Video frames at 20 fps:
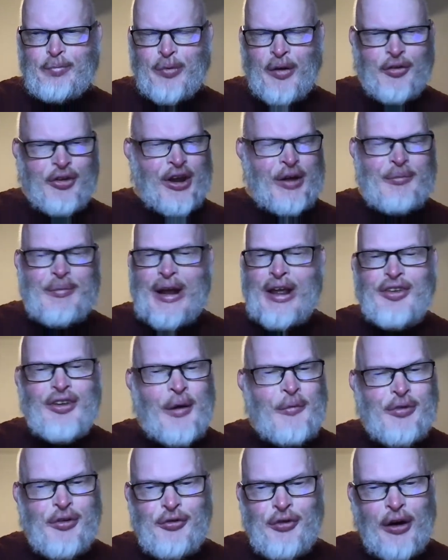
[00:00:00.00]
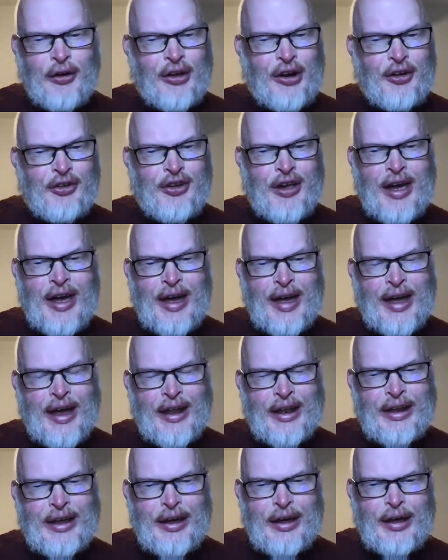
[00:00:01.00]
I've said it many times, in fact, and I'll say it
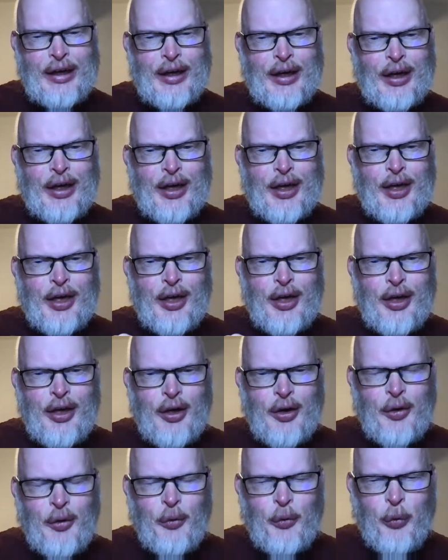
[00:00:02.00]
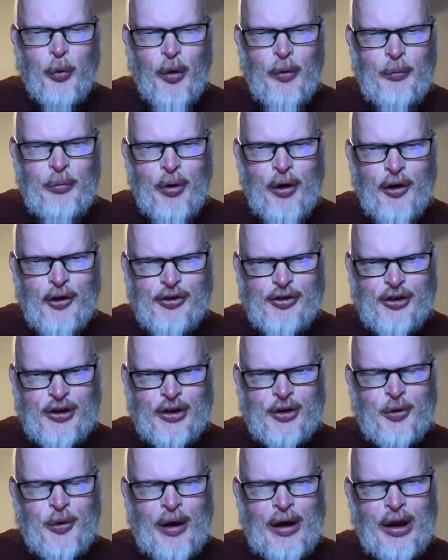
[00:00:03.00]
again. One person
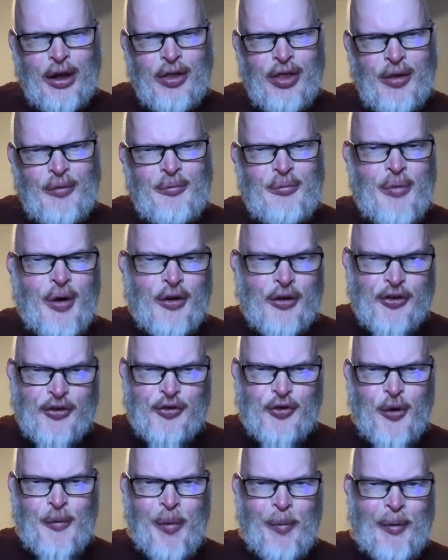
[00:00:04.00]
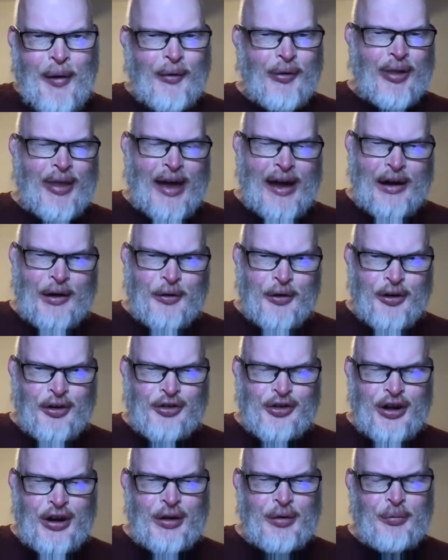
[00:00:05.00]
who I learned the most from about
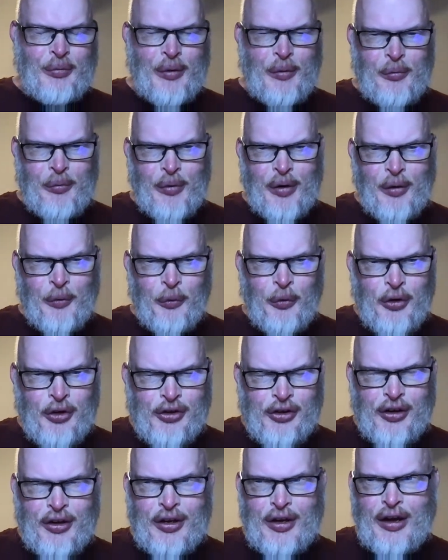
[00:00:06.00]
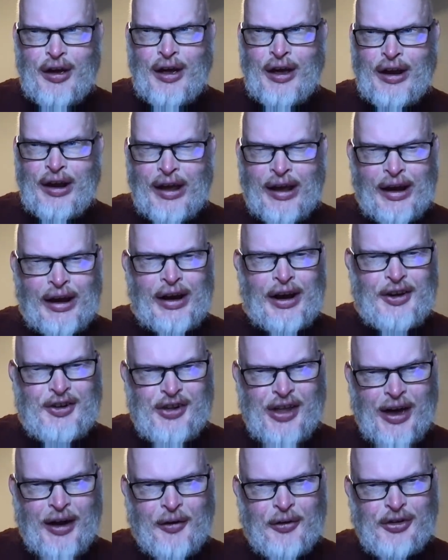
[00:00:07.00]
language and was an English
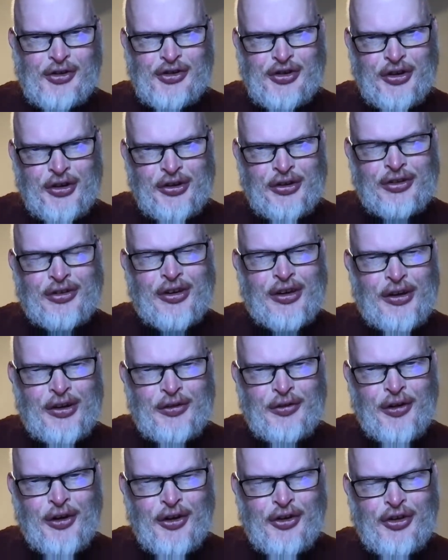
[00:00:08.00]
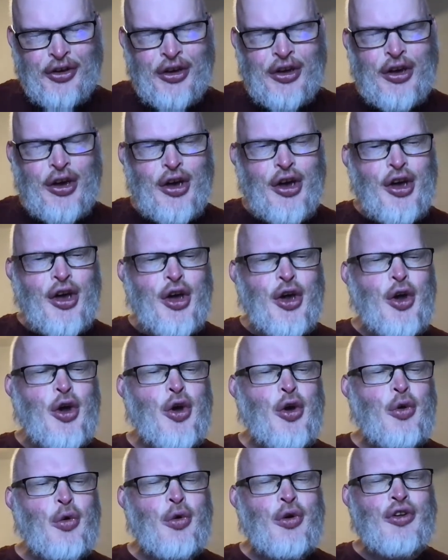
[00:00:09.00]
language student at university
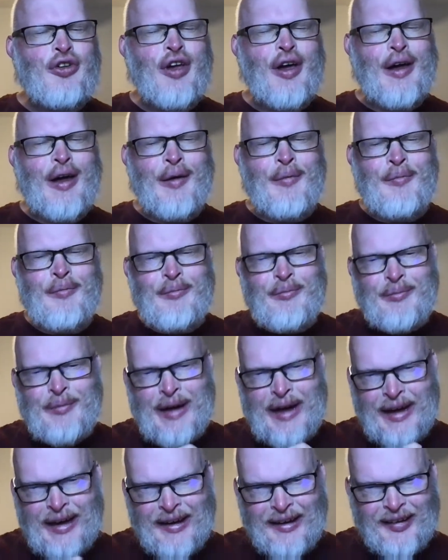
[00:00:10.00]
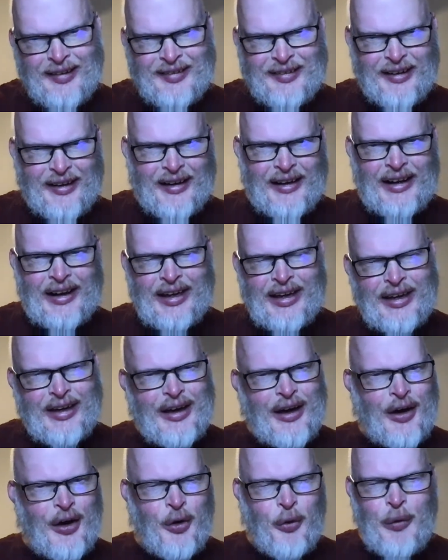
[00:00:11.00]
who was amazingly
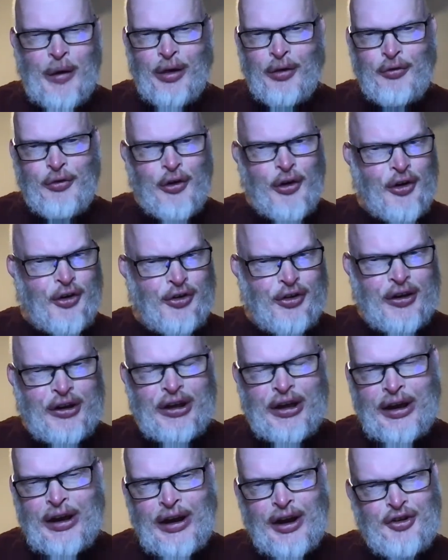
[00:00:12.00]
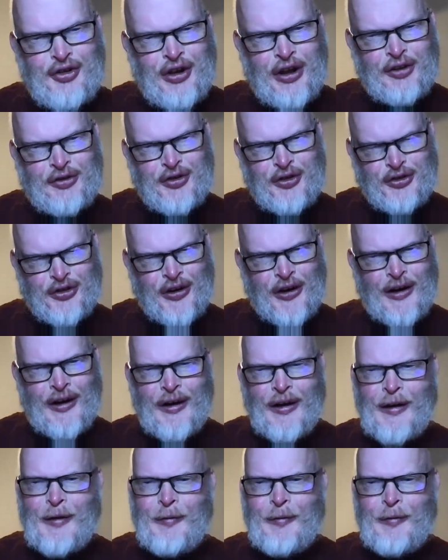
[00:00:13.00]
well-versed in English literature.